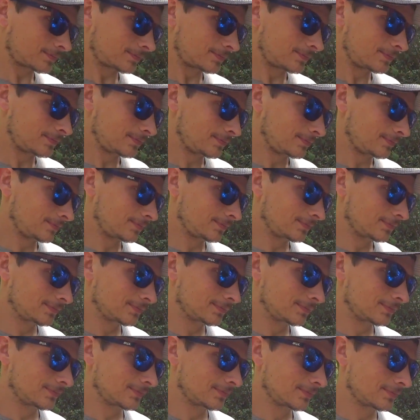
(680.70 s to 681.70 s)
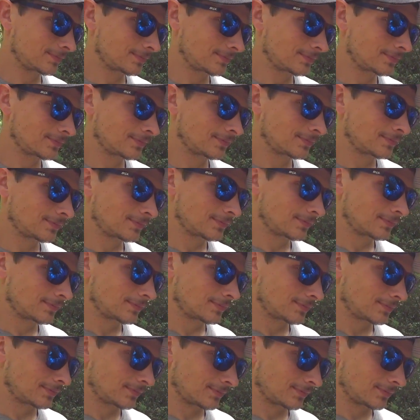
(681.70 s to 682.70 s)

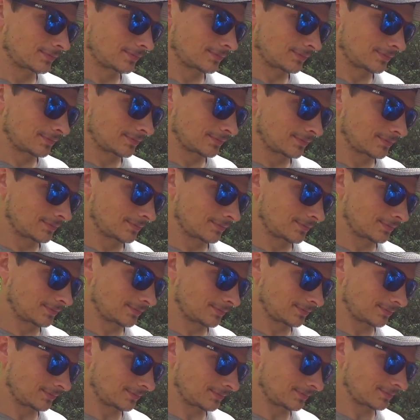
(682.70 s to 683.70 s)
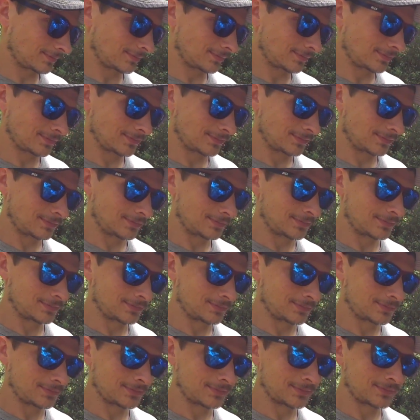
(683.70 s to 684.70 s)

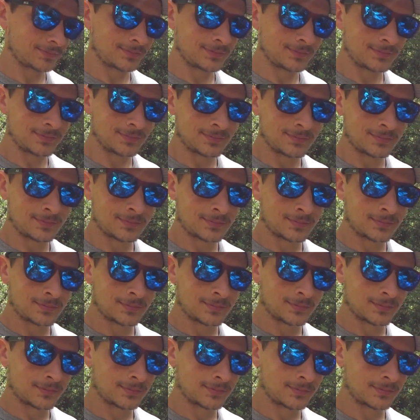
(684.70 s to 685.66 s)
The person shown says nothing.